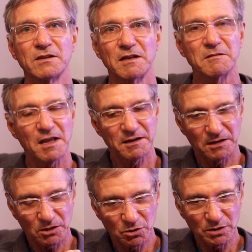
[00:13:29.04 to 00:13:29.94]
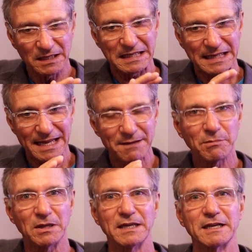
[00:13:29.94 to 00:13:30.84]
and including
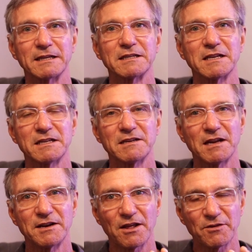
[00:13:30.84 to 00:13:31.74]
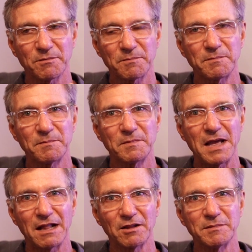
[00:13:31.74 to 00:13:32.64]
labeling and another
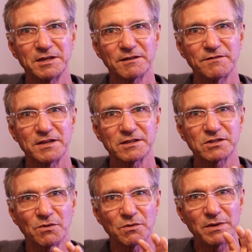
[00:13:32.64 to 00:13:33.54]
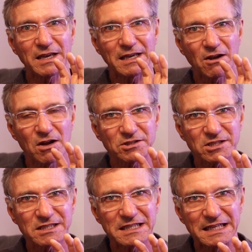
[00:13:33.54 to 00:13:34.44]
element of this. So when we
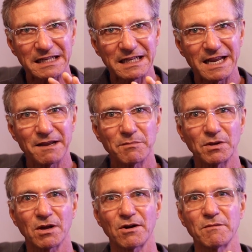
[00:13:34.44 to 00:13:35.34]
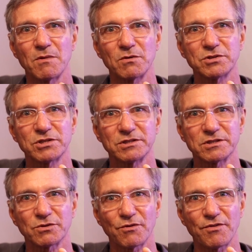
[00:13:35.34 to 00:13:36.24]
consciously label our
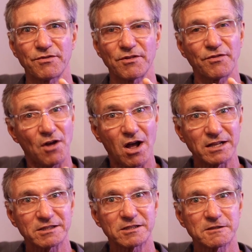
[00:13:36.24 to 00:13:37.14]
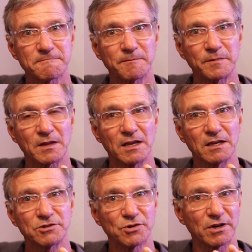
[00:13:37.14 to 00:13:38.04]
emotions or thoughts
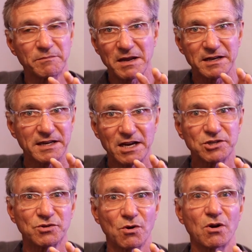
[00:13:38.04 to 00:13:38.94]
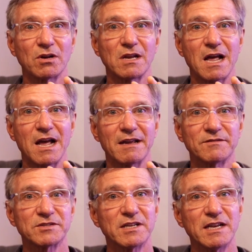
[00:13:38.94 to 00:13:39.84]
during meditation or our
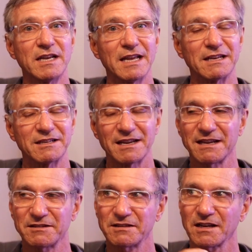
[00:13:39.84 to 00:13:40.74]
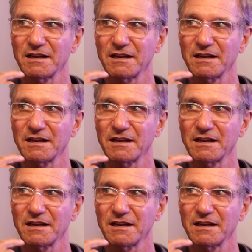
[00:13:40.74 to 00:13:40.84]
lives, it